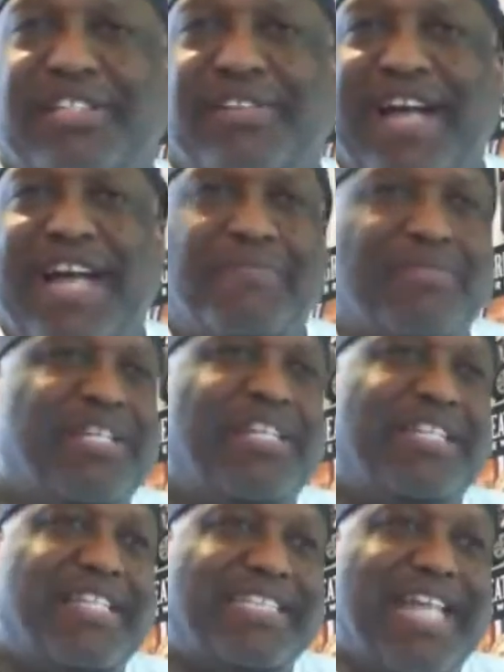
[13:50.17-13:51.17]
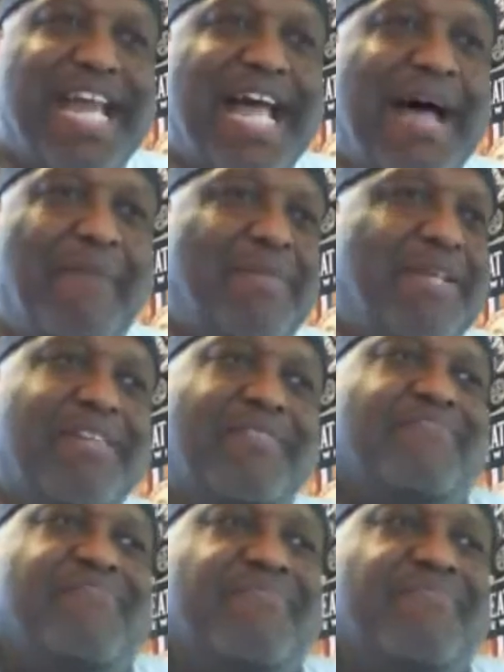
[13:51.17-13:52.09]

You know, 90% of the things that happen,